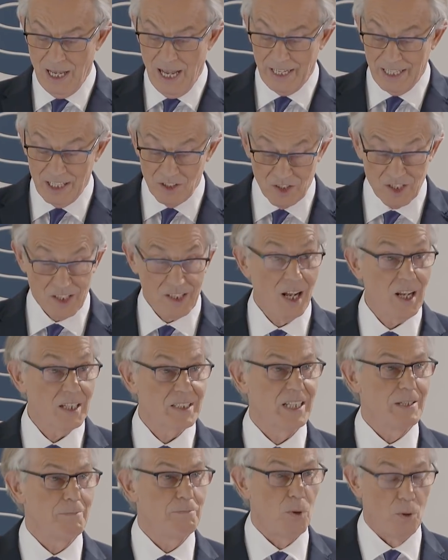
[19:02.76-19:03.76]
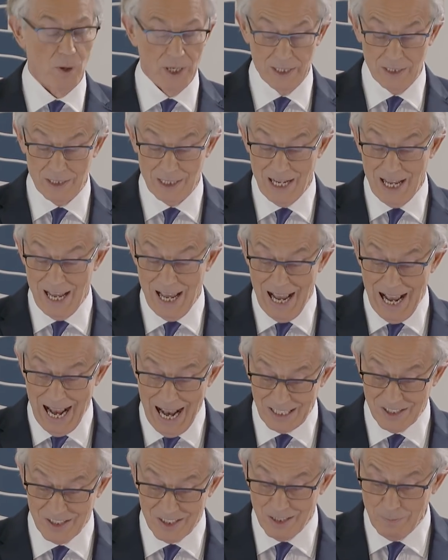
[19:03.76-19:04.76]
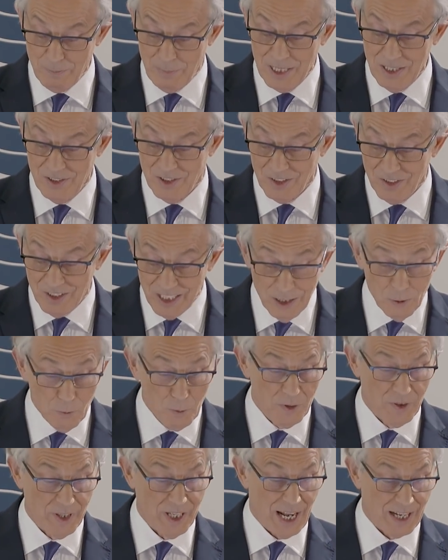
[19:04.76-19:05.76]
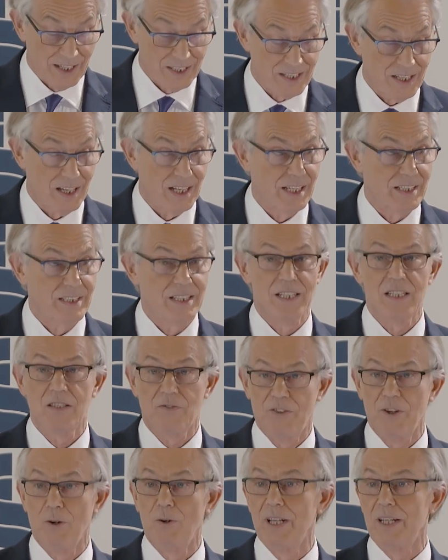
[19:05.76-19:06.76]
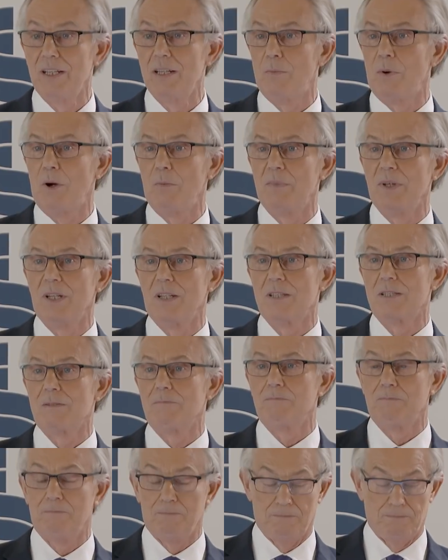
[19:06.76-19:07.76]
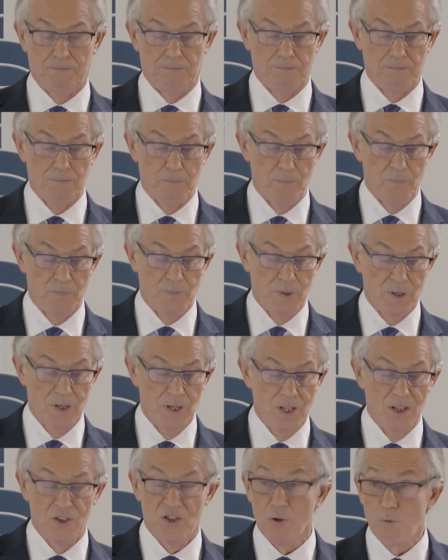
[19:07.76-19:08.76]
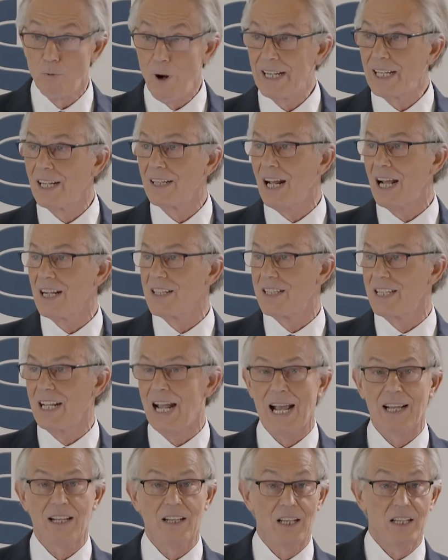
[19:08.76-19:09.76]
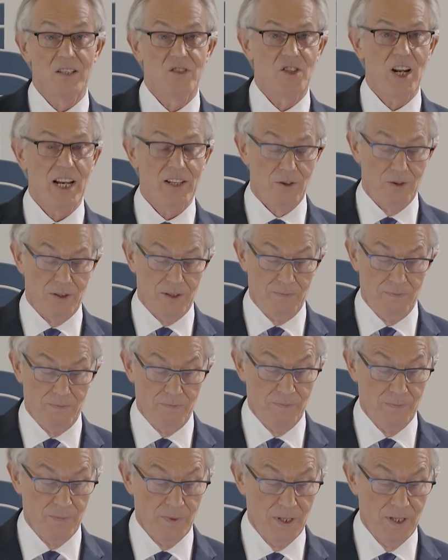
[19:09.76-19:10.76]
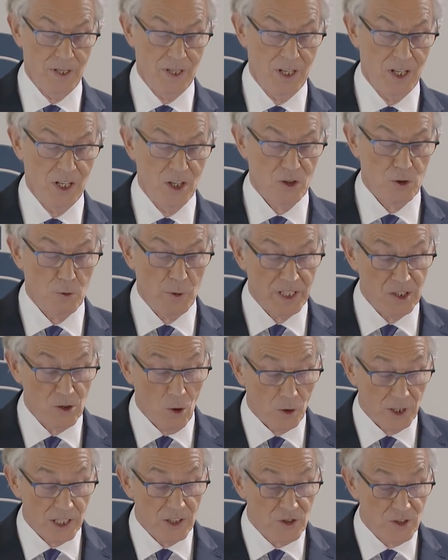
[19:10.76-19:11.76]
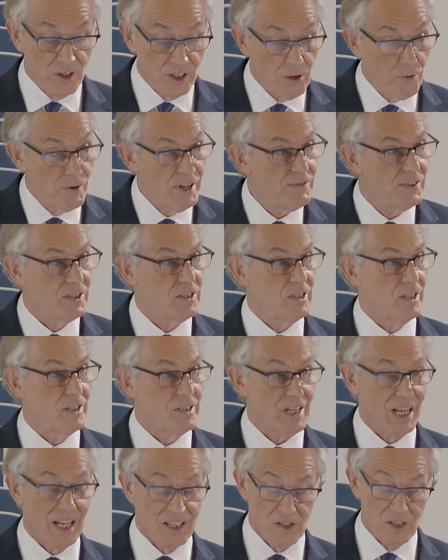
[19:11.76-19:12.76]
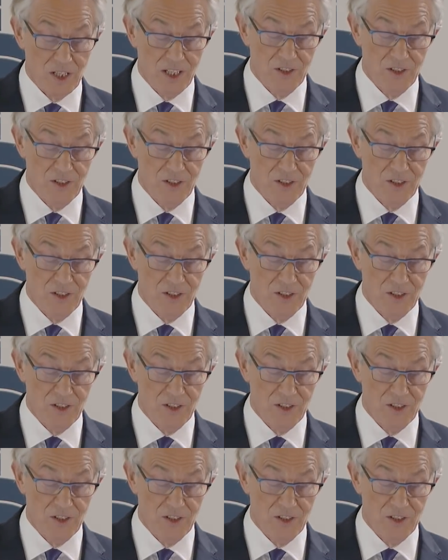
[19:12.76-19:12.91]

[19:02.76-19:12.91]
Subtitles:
And its starting point has to be to deal with the anxieties fueling the populism, to recognize the anger as genuine, to acknowledge the grievances as